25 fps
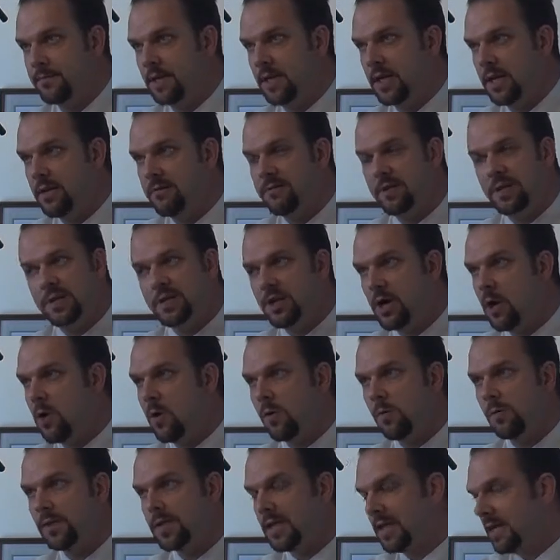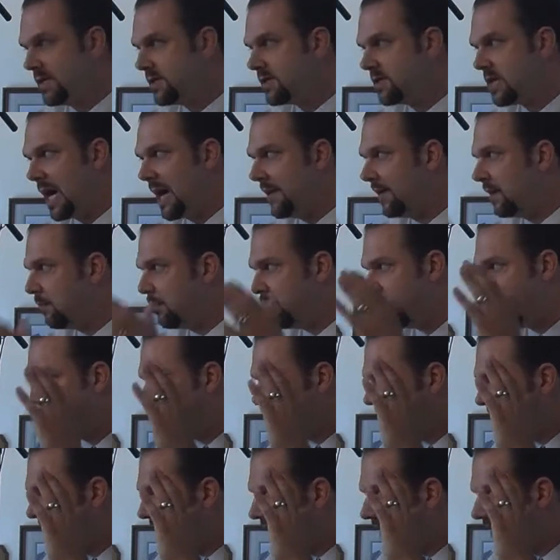And if you don't, then it's time to
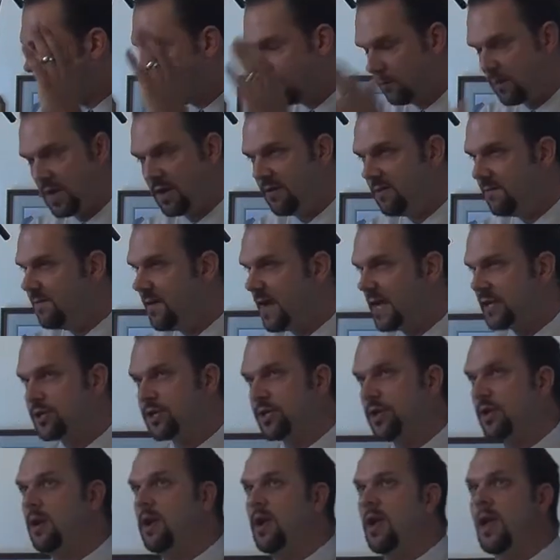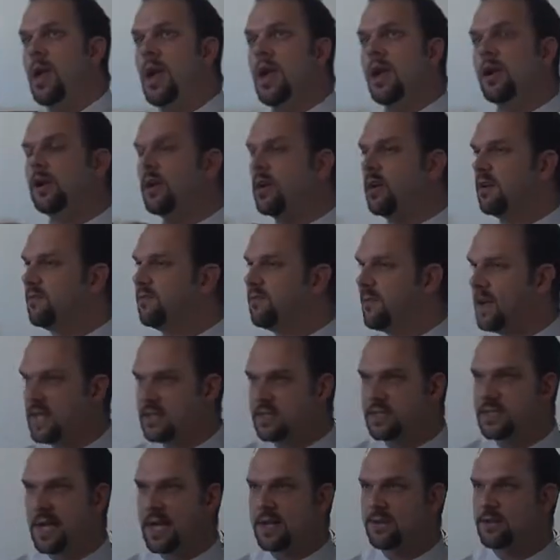bring that confession.
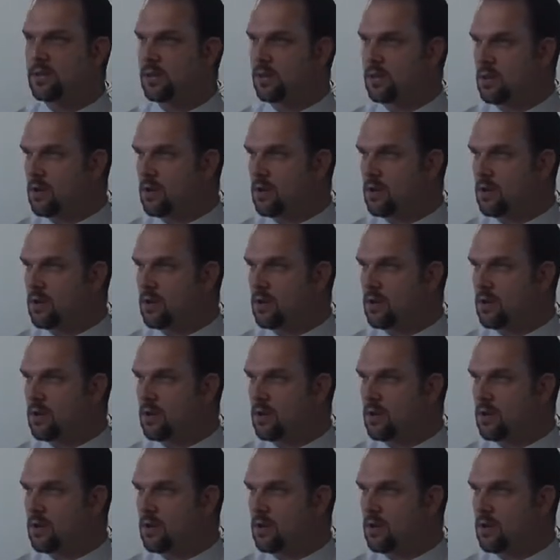Confess that to the